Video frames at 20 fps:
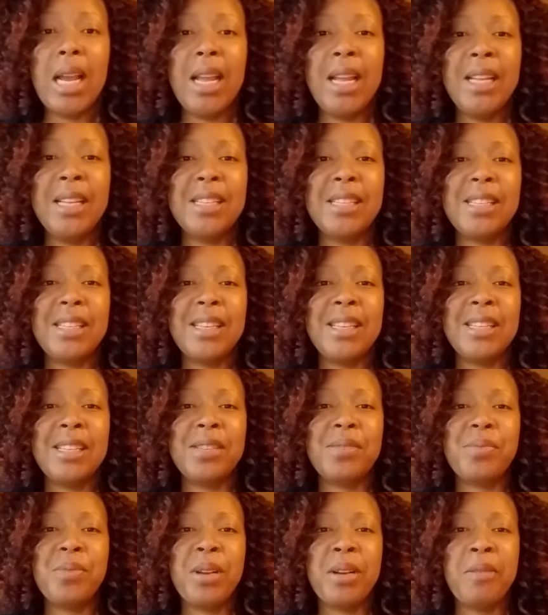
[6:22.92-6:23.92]

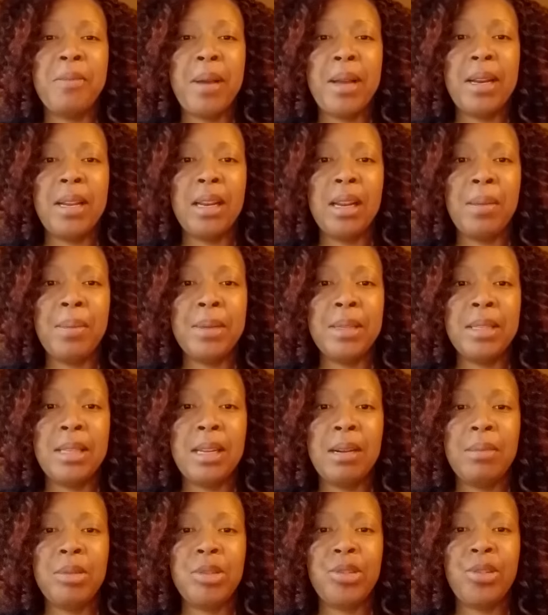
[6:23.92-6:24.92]
it's one of my dilemmas that
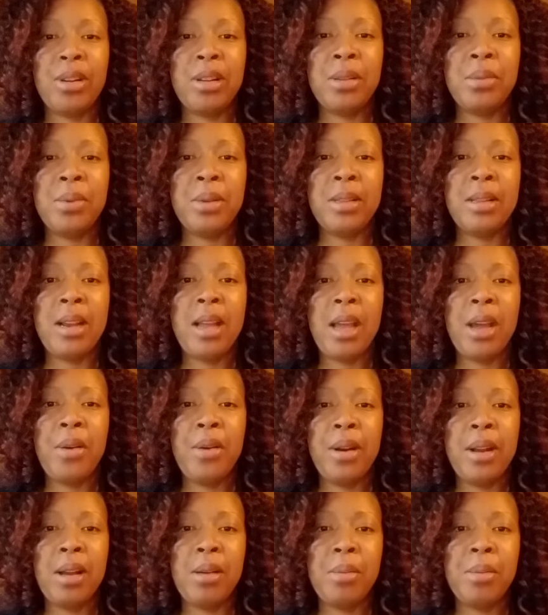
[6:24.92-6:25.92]
I'm struggling with now,
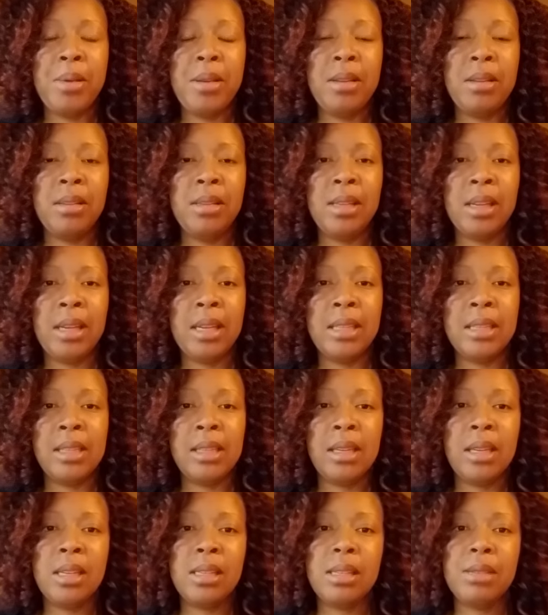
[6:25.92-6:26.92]
and I'll be looking to
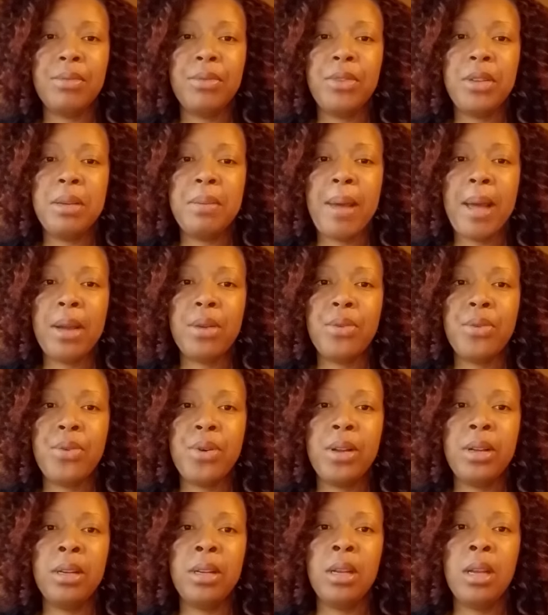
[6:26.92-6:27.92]
get some feedback
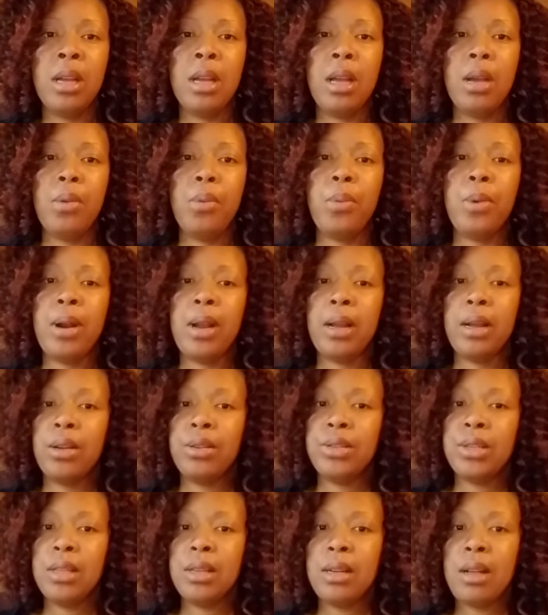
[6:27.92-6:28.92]
on when I go
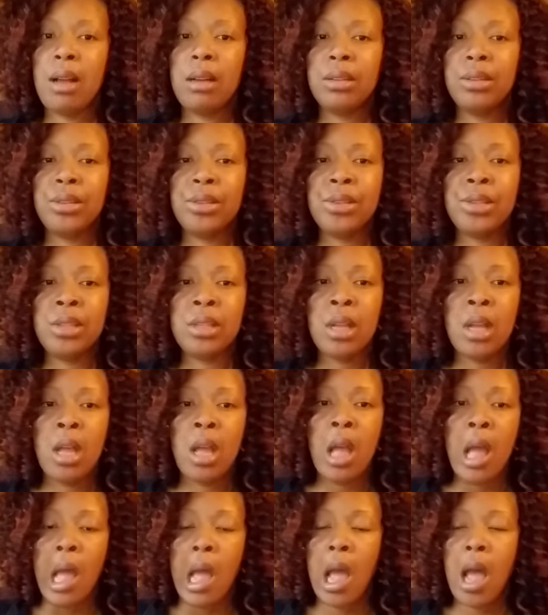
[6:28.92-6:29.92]
to the doctors.
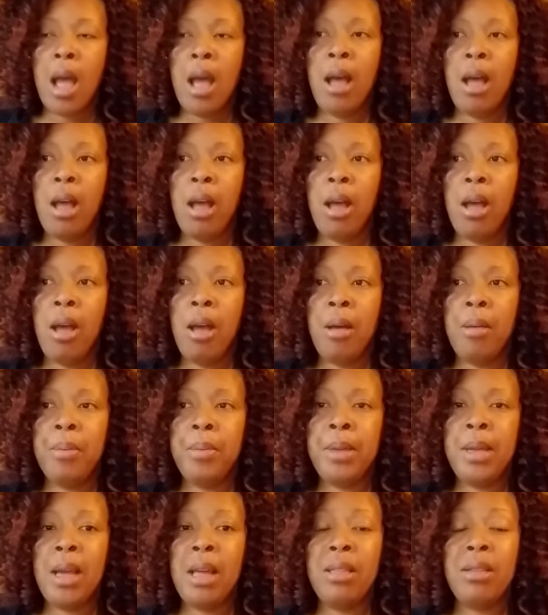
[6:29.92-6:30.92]

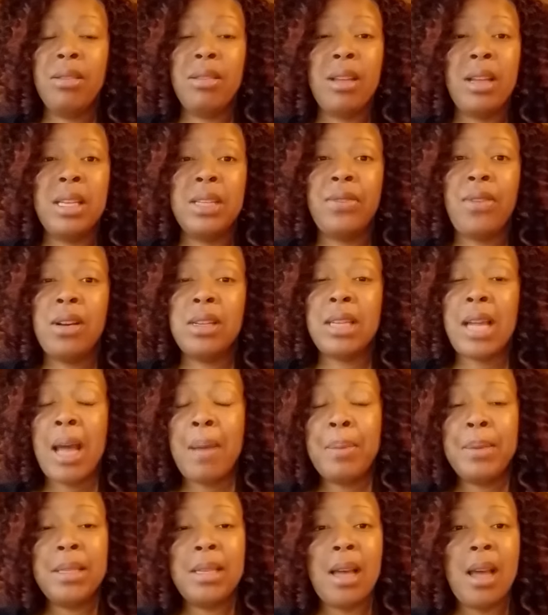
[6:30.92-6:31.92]
The other thing, as far as
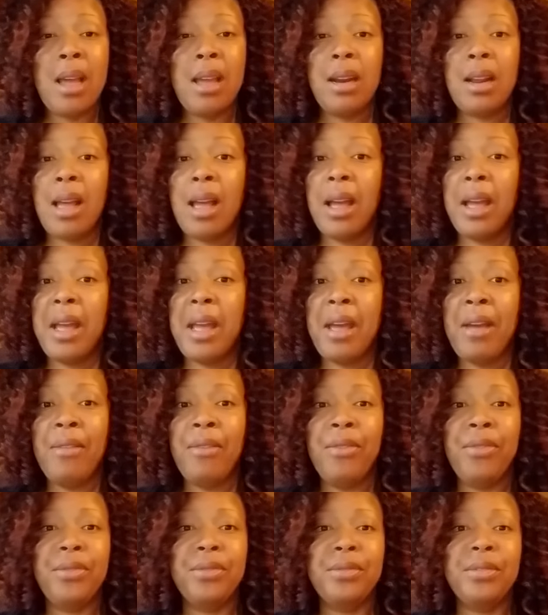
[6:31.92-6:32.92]
appetite, I
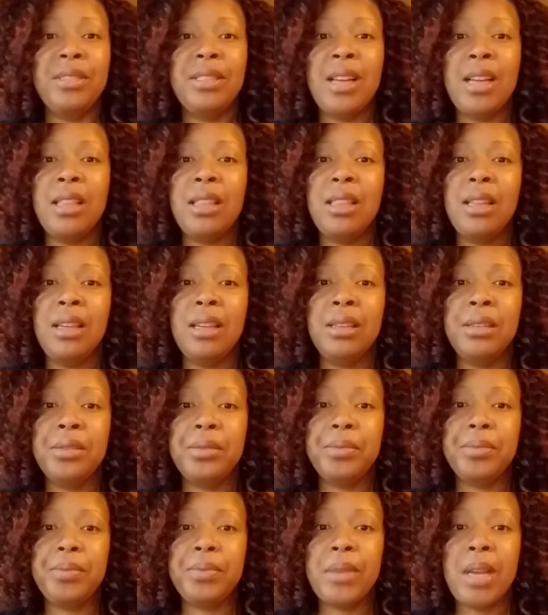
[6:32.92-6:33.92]
have nothing.
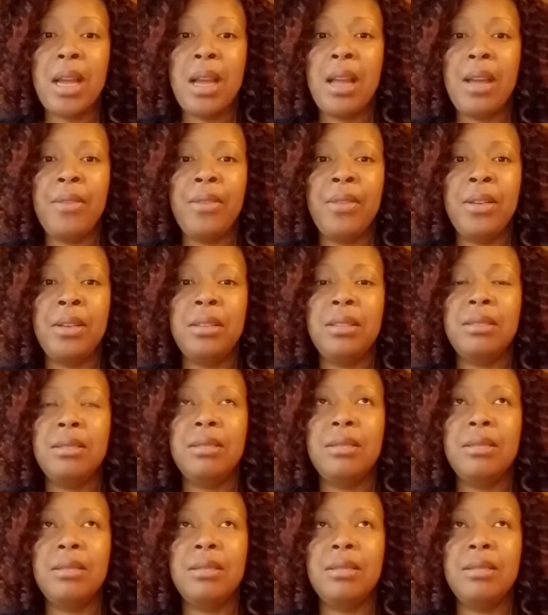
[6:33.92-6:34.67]
I haven't